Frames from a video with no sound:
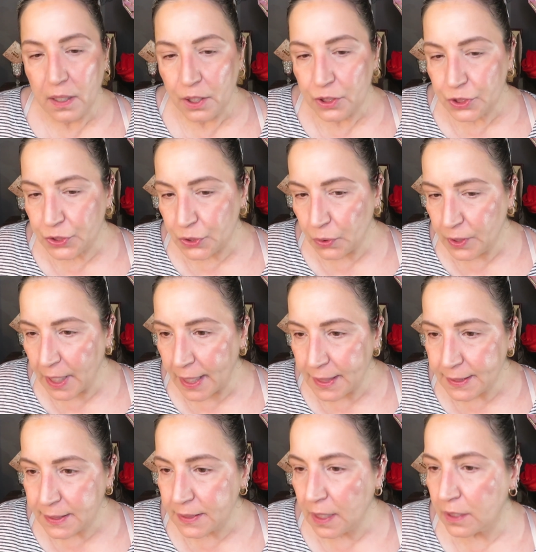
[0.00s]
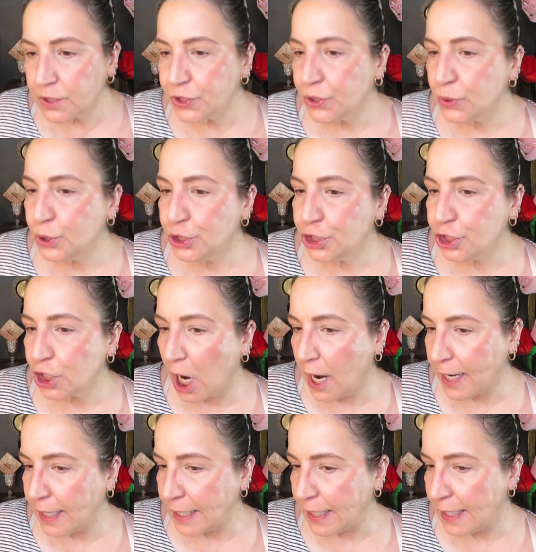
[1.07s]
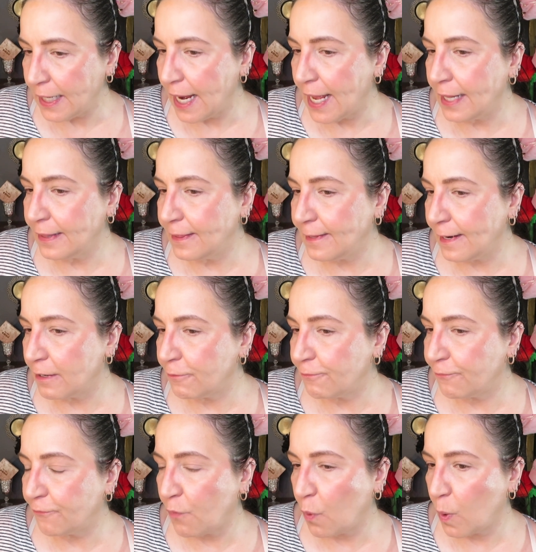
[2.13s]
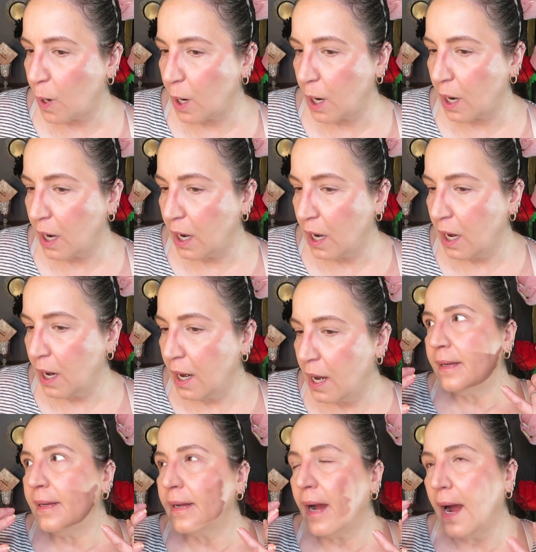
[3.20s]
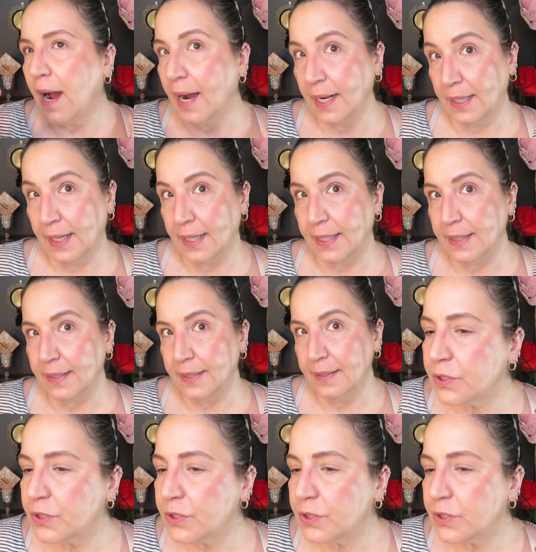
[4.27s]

so that it's not so shiny and therefore highlighted.